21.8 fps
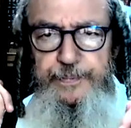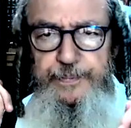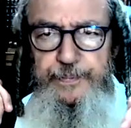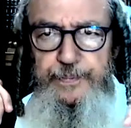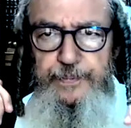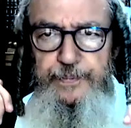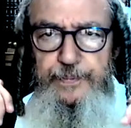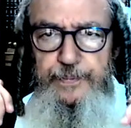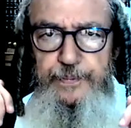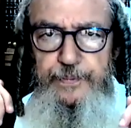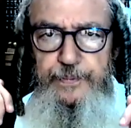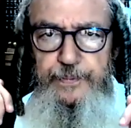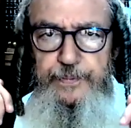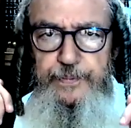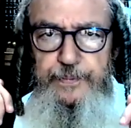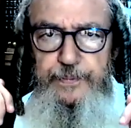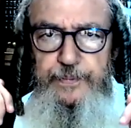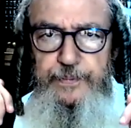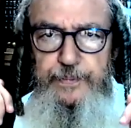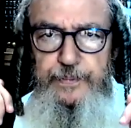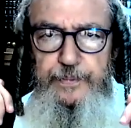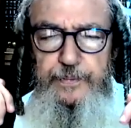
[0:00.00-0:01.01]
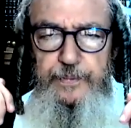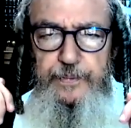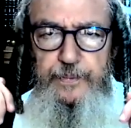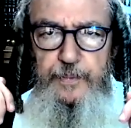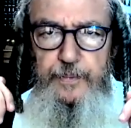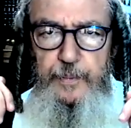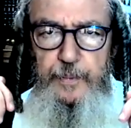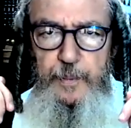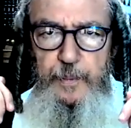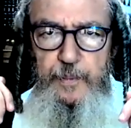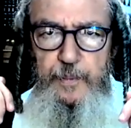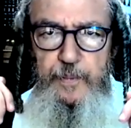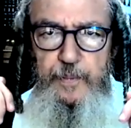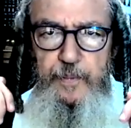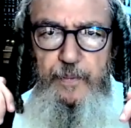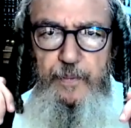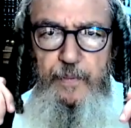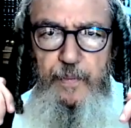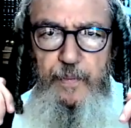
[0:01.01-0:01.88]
(silence)